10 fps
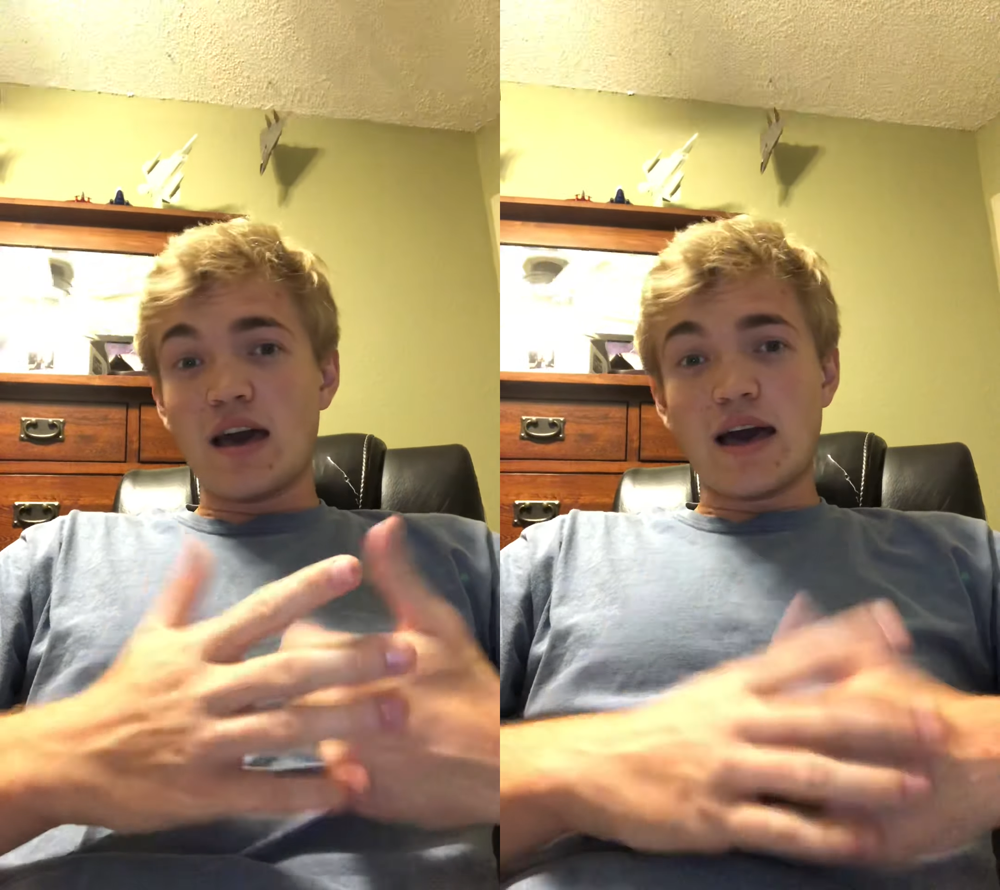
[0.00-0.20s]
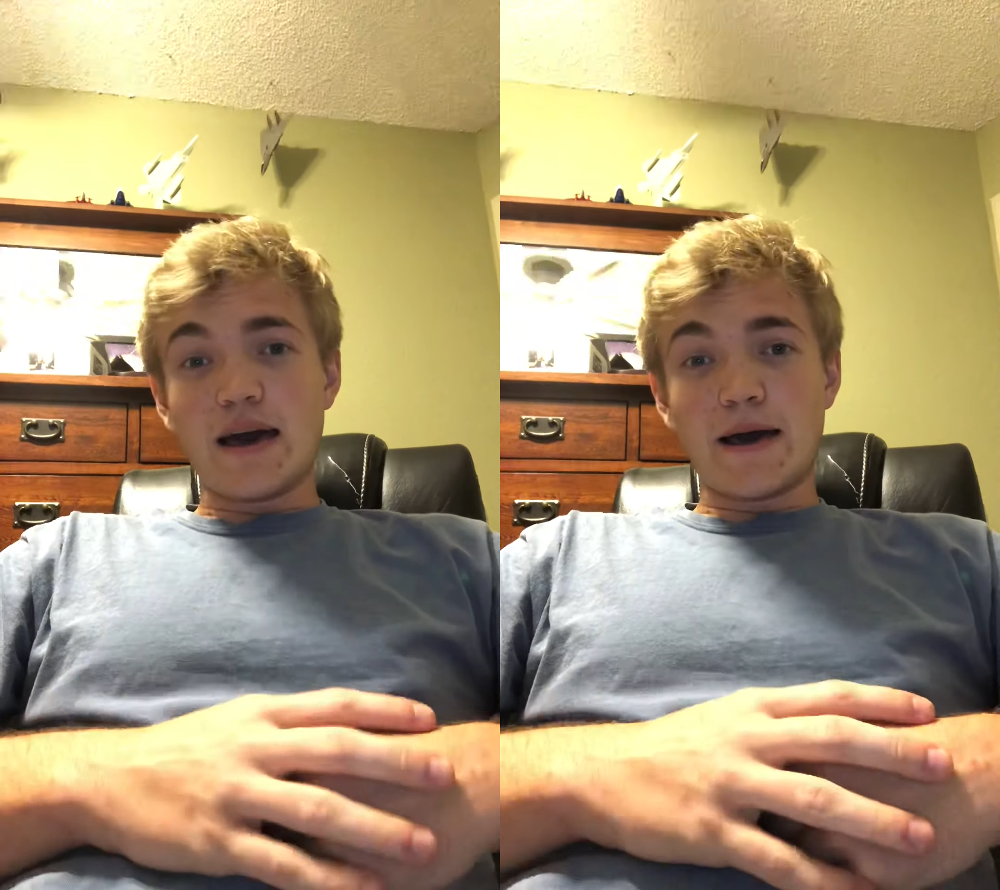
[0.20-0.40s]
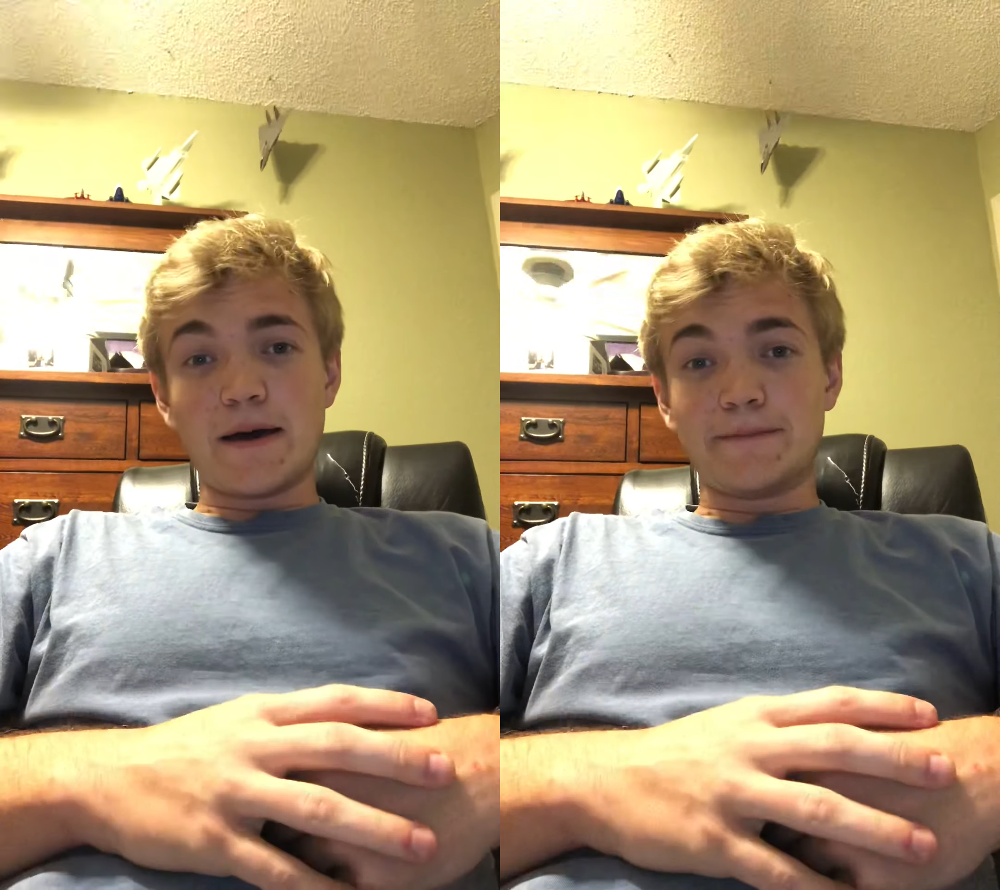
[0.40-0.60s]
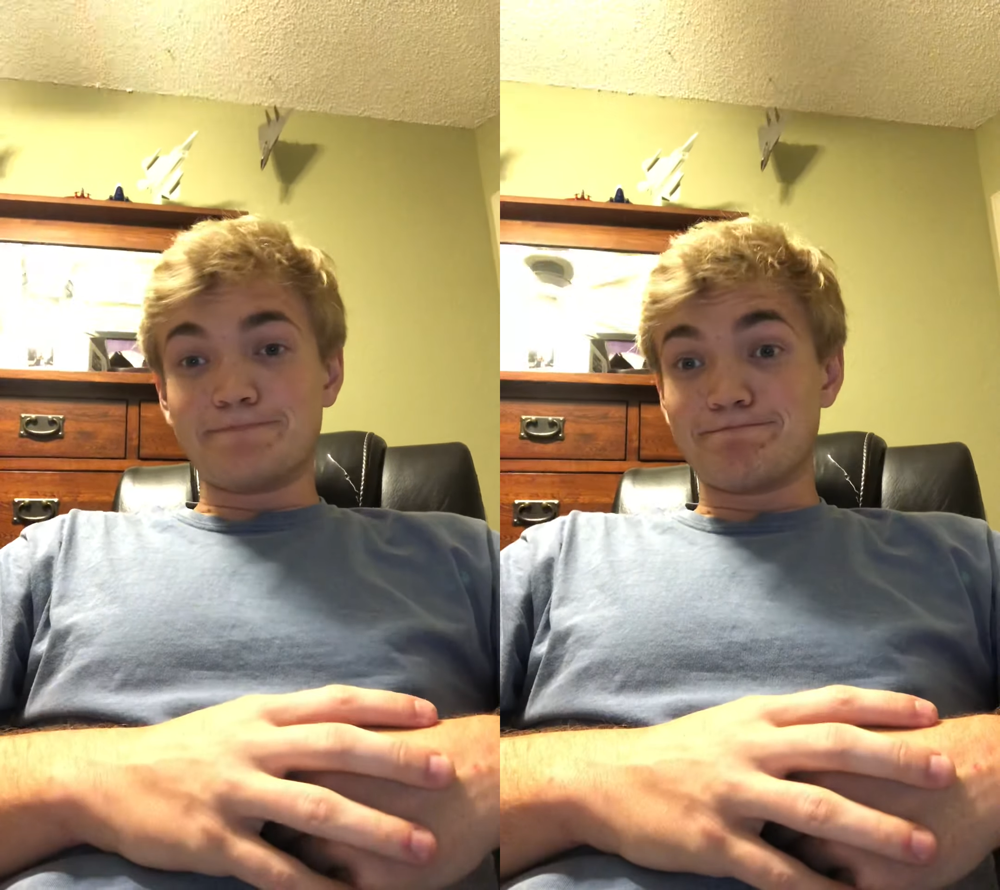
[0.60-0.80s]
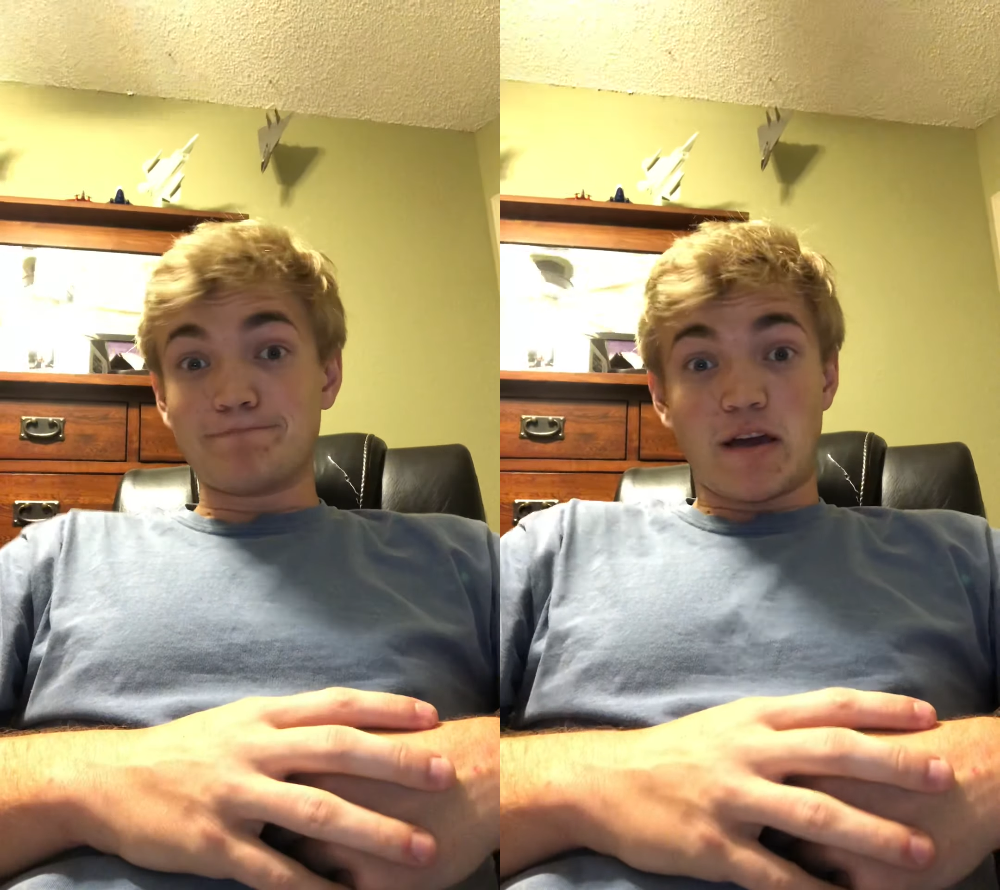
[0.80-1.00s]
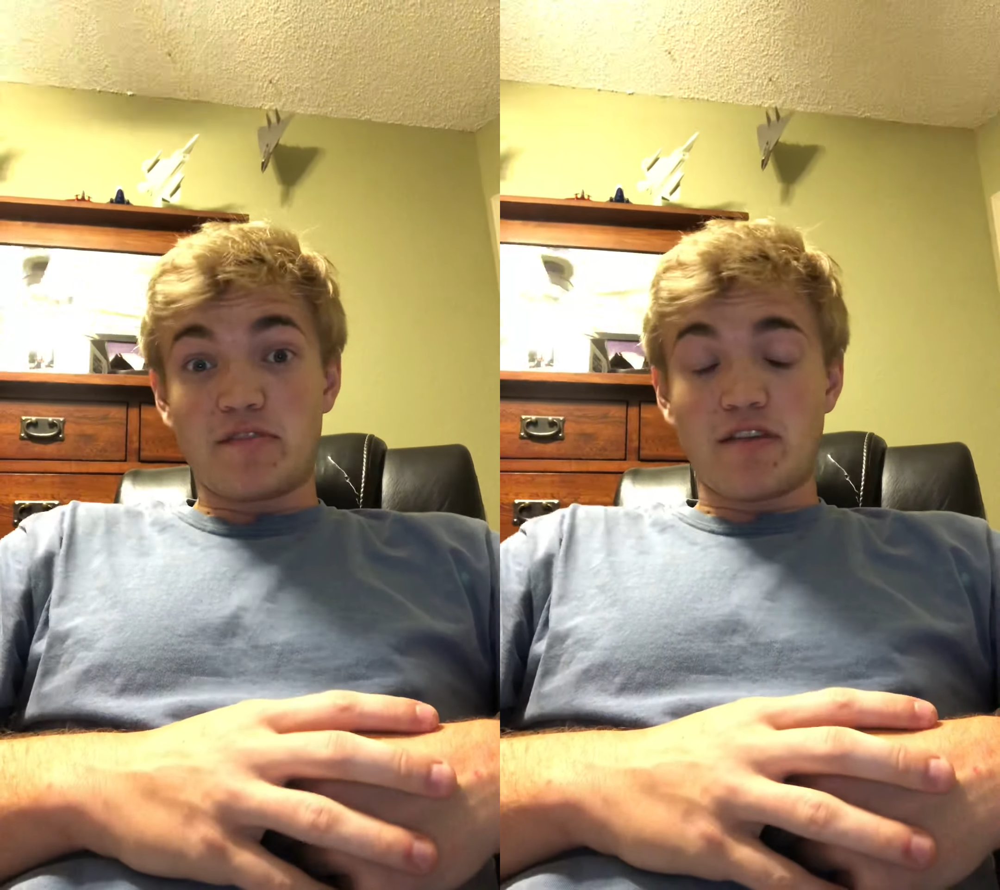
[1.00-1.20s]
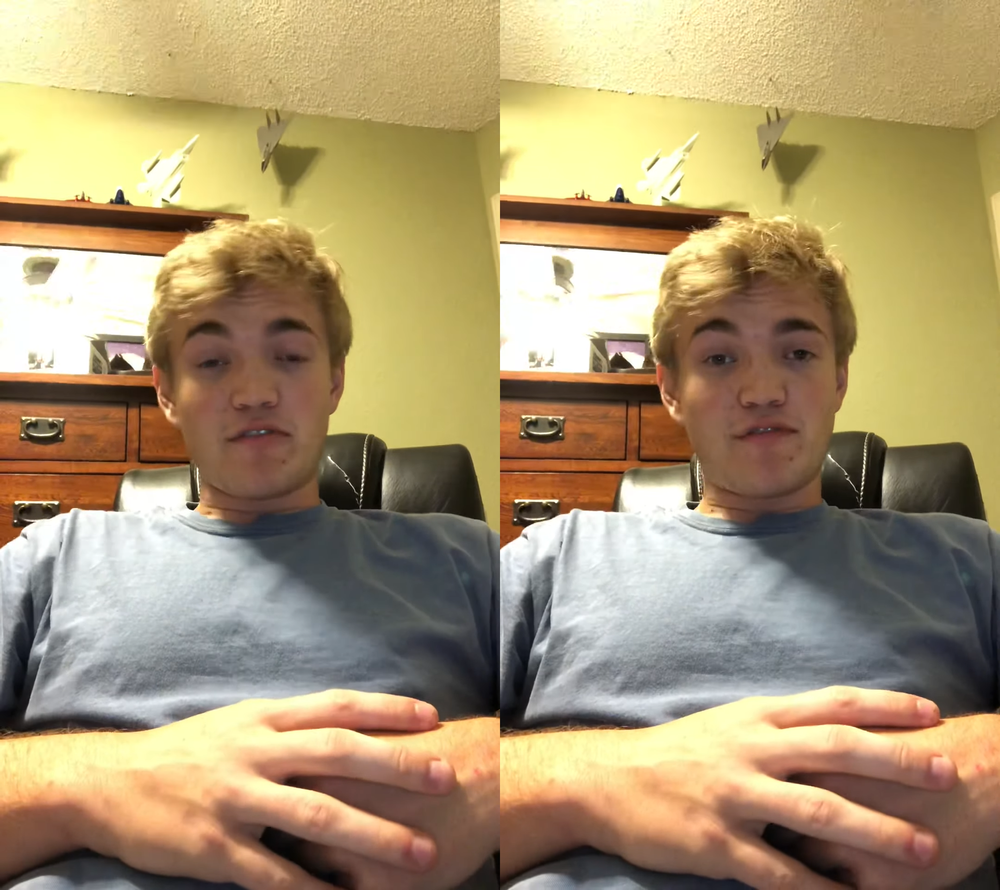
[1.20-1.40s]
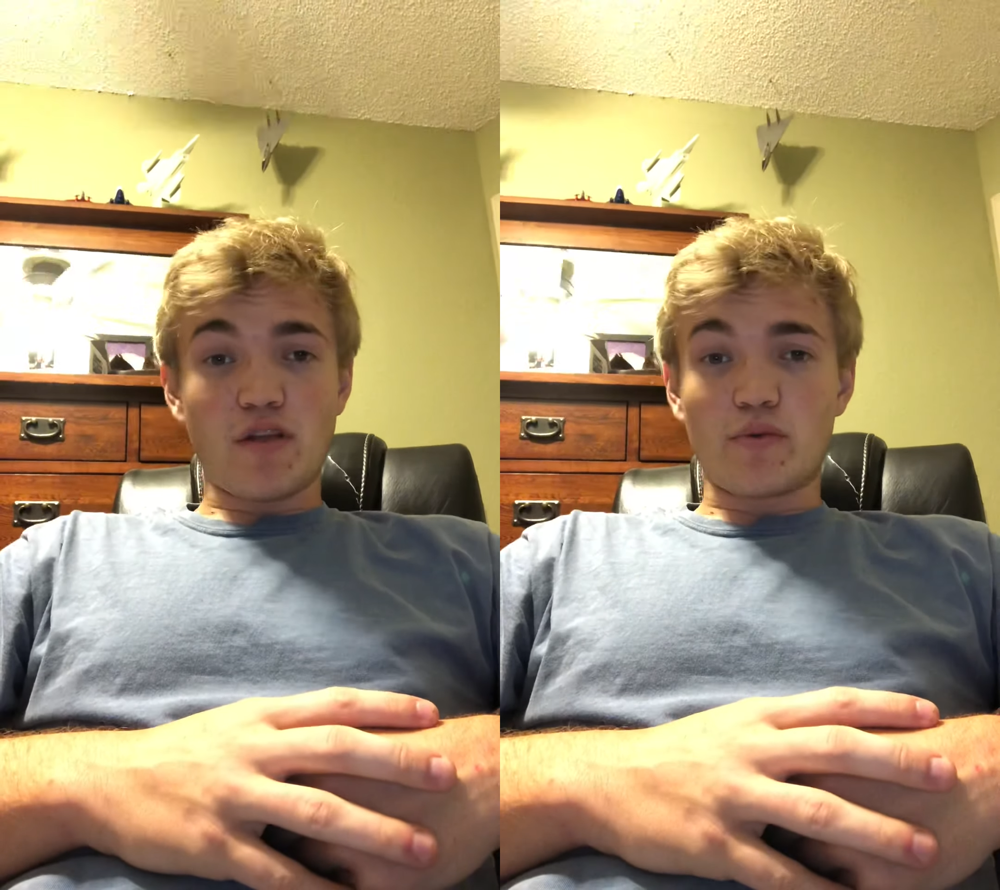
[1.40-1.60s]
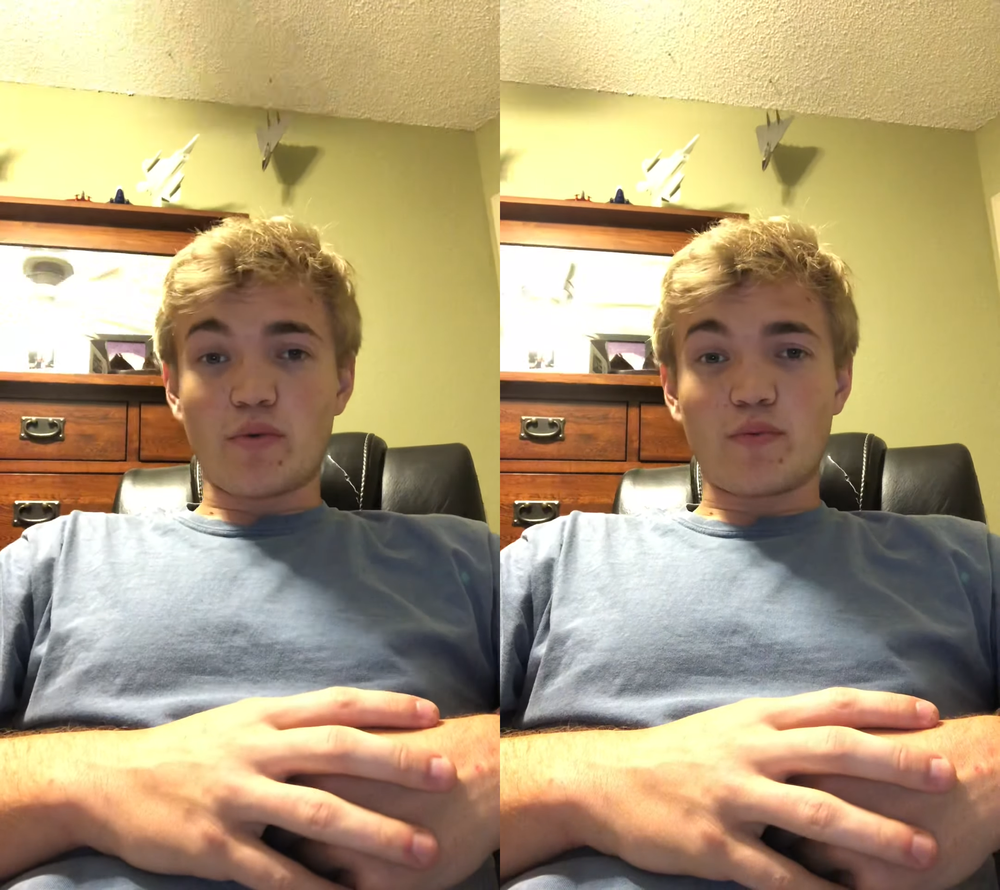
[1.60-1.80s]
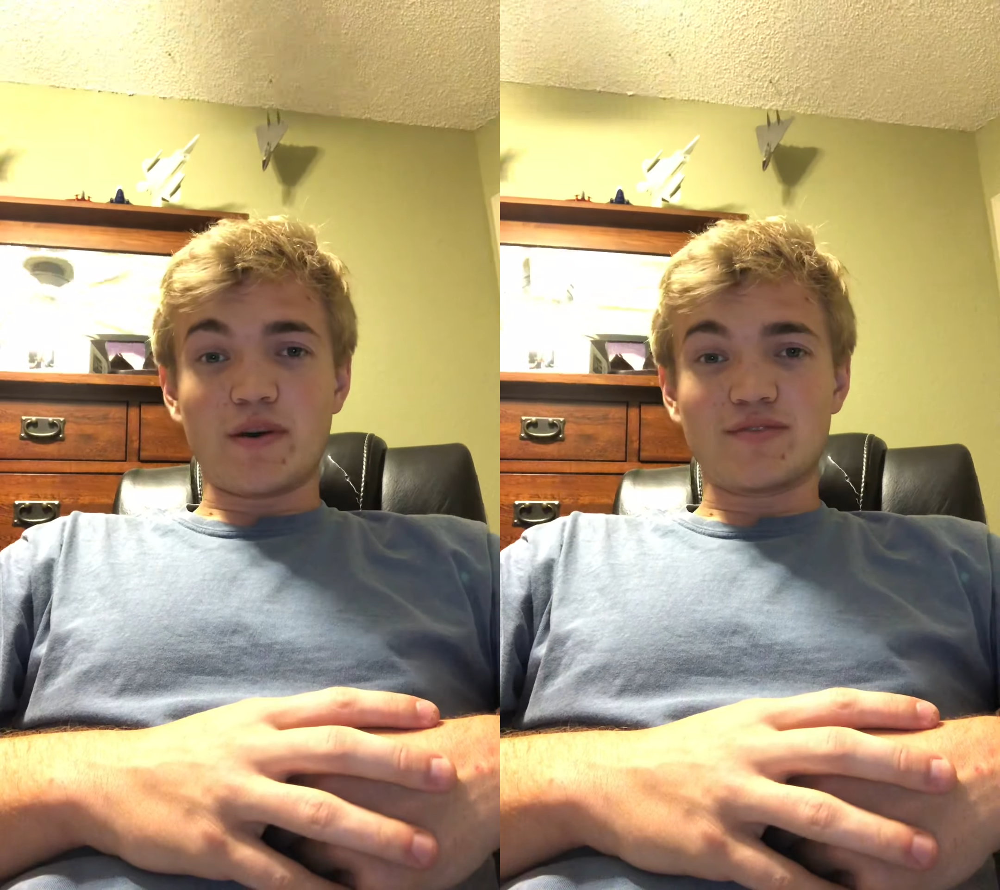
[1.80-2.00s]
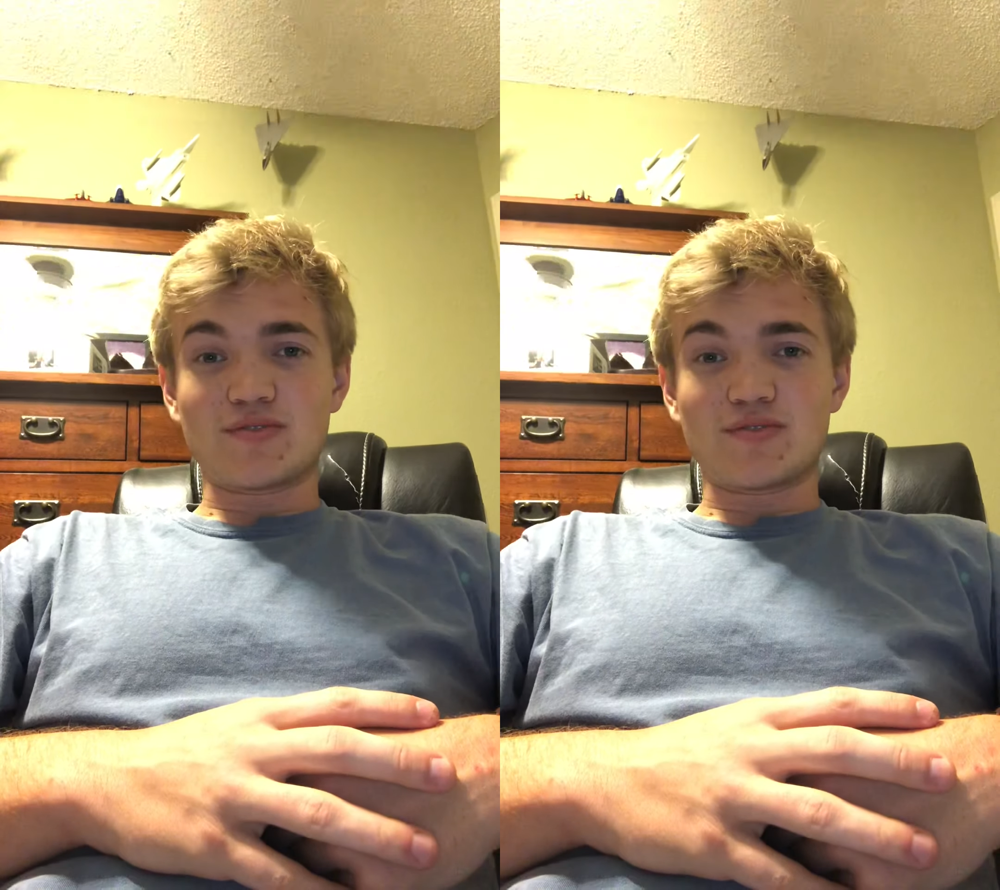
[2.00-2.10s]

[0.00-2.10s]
I've never flown with one,